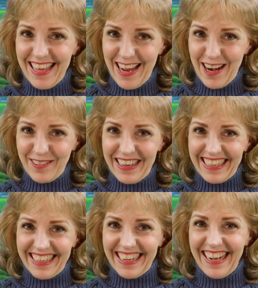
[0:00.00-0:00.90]
There we
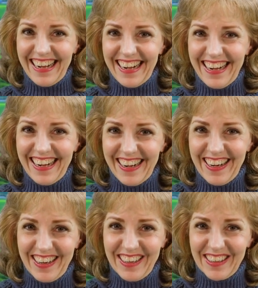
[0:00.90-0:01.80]

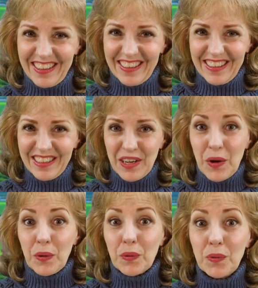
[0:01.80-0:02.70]
go.
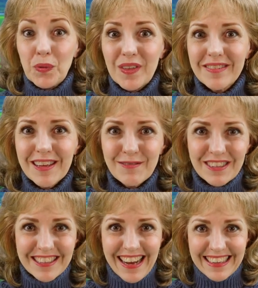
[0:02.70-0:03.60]
Ooh, the sun
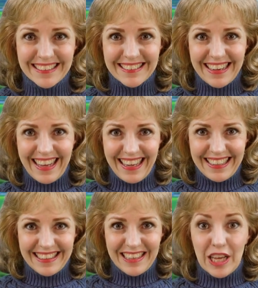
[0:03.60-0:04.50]
was shining
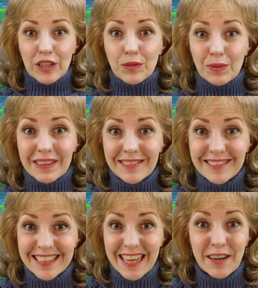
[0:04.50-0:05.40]
today. Spring is
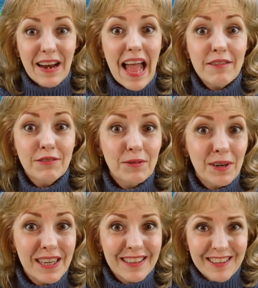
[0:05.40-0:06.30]
in the air
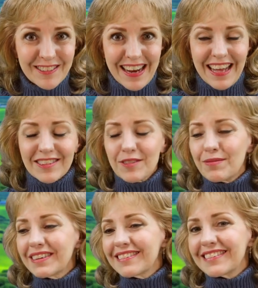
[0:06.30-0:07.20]
everywhere I look around.
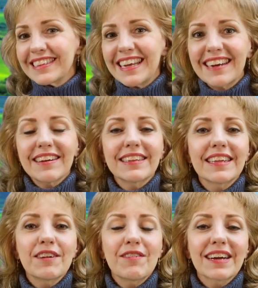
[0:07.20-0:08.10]
Spring is in the air, and
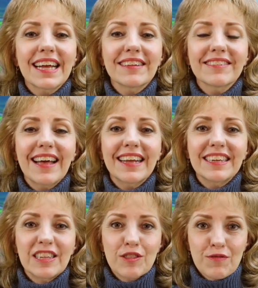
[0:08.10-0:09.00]
then I walk outside
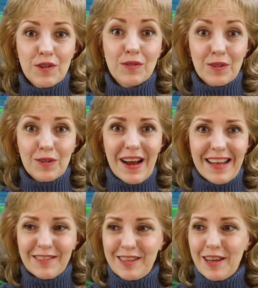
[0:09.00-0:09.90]
and it's frozen
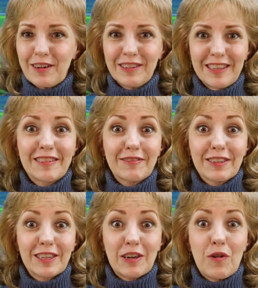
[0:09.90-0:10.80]
ground, so it's
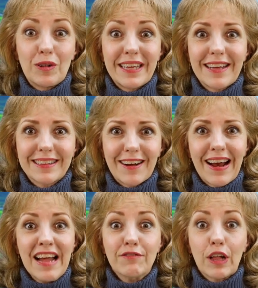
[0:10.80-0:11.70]
really cold out
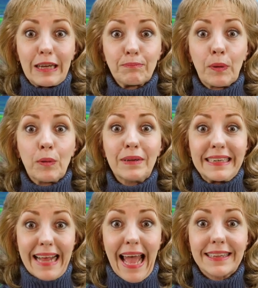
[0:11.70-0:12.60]
there. I feel like
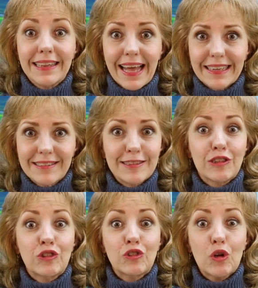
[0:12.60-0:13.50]
permanent headlights.
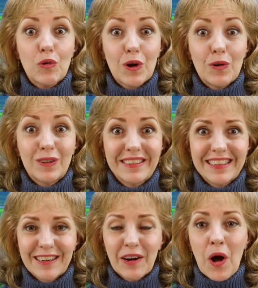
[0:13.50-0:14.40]
It's so cold
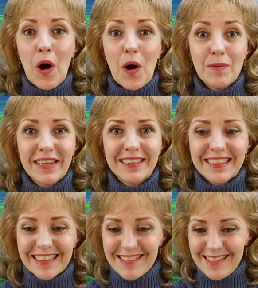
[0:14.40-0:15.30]
here. Oh my
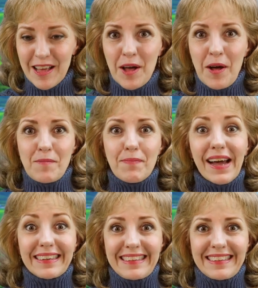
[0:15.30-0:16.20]
goodness.
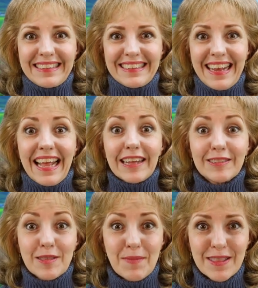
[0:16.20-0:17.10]
But
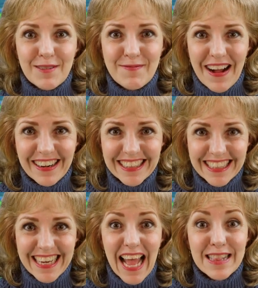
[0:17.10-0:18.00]
it's the month of
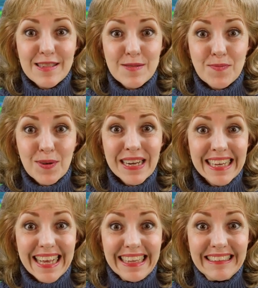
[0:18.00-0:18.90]
March and
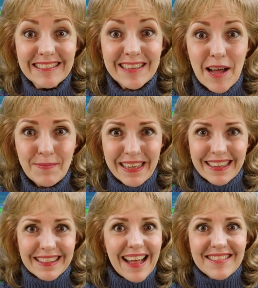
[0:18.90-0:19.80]
spring is
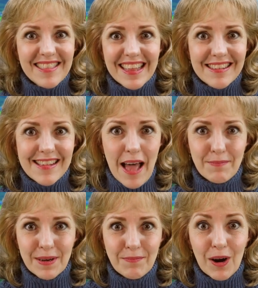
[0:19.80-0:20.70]
coming. Lots of things
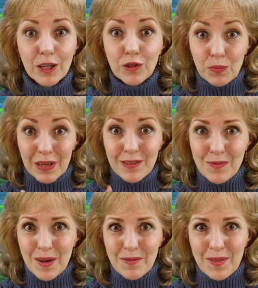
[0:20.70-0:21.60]
happen in March. Spring is
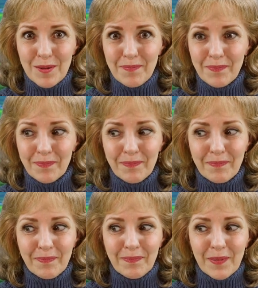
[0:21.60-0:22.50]
one of them.
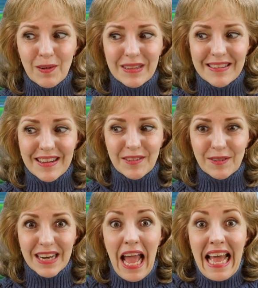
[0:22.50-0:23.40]
What's another
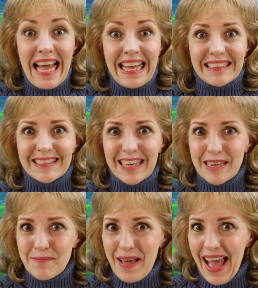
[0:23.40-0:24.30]
one?
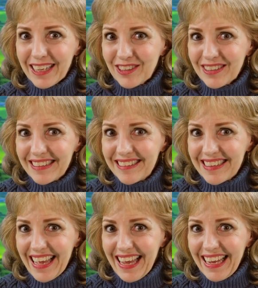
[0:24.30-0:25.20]
St. Patrick's
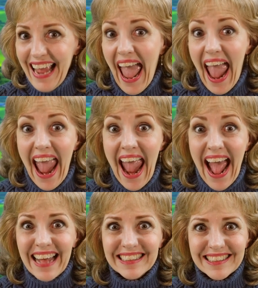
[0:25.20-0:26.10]
Day
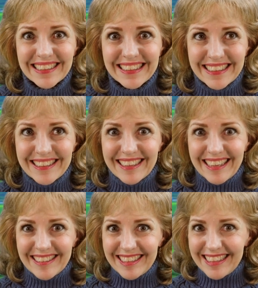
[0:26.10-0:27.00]
and
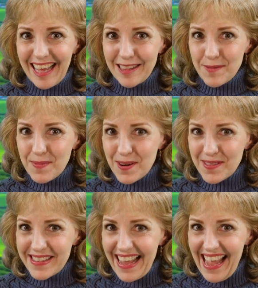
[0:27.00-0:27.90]
Tasty Ted's
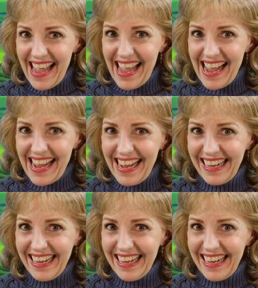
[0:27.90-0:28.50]
birthday.